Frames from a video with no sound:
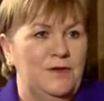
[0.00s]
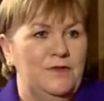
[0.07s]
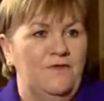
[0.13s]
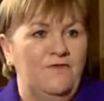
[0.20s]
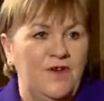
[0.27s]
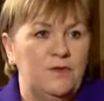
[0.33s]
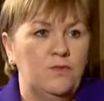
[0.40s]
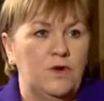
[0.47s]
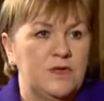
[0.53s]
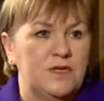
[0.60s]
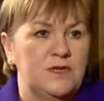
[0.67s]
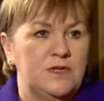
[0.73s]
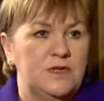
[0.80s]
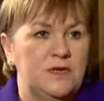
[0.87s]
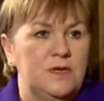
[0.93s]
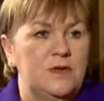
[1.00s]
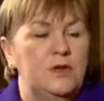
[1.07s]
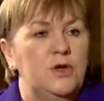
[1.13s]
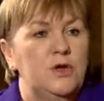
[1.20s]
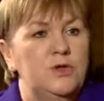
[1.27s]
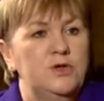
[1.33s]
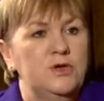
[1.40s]
The fine words are there.
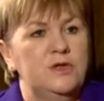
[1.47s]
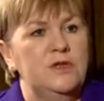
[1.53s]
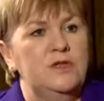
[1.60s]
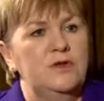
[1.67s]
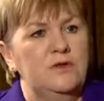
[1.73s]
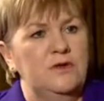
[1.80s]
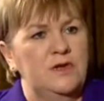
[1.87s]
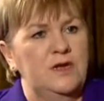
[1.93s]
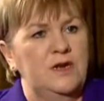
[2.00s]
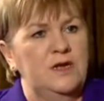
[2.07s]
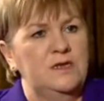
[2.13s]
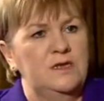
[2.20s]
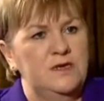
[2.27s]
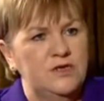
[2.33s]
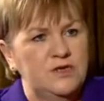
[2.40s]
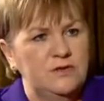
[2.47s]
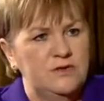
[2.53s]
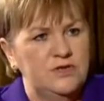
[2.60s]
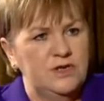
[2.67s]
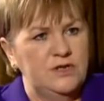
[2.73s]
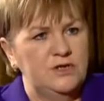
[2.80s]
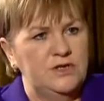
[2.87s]
You need the organisational
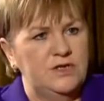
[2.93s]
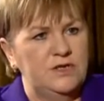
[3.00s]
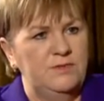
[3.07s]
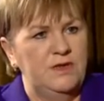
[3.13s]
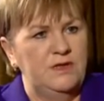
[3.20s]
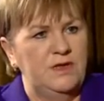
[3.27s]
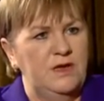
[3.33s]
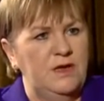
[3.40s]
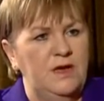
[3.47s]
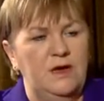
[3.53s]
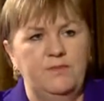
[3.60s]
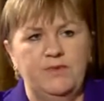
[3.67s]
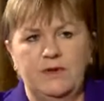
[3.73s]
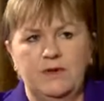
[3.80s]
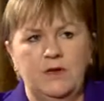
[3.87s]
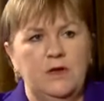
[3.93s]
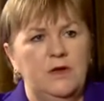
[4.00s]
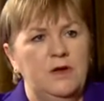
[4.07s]
changes to make that happen.